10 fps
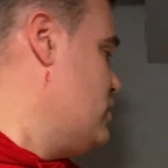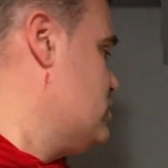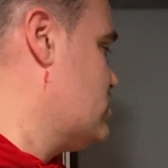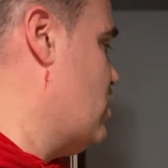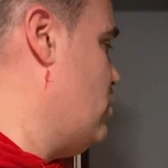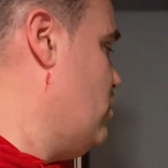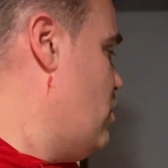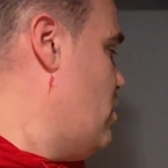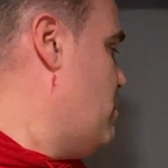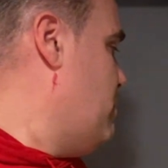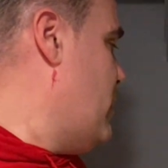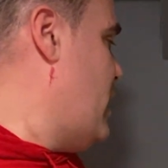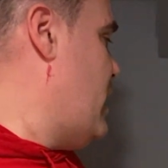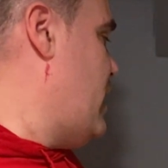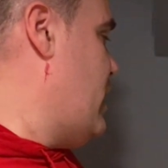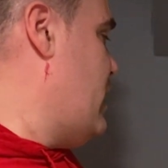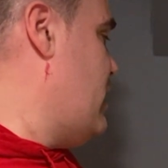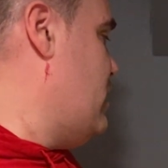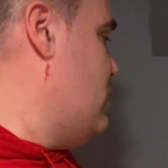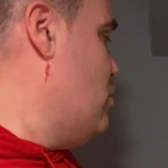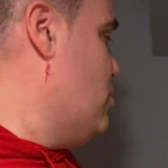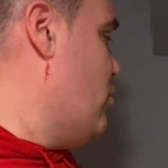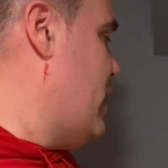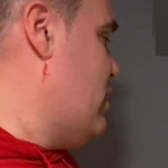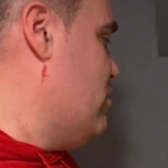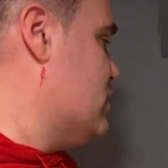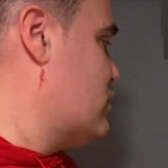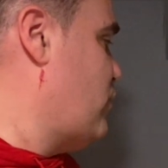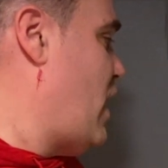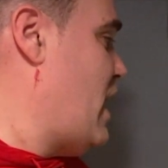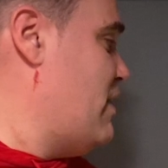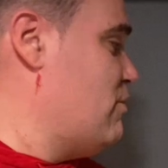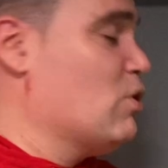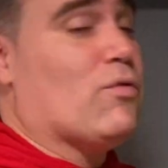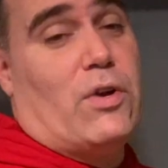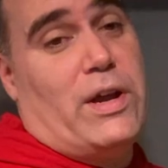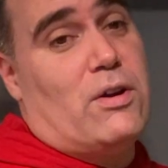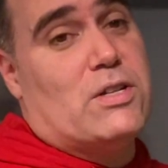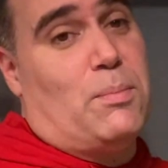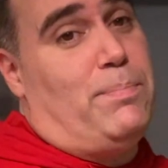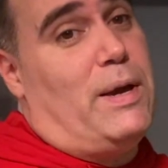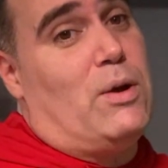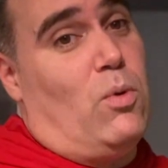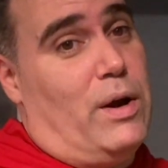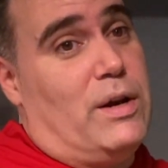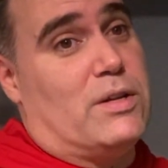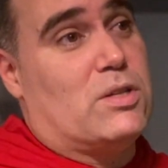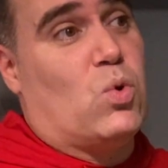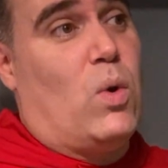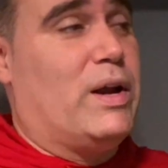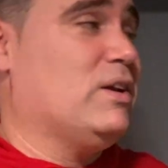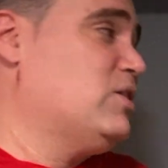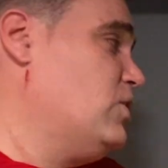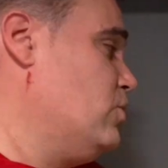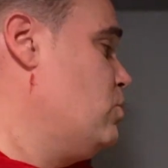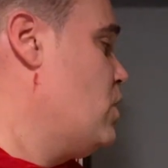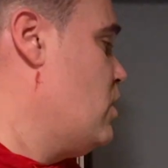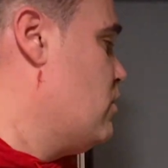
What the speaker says: So my numerator is 5, and over here it's a big one, it's 22.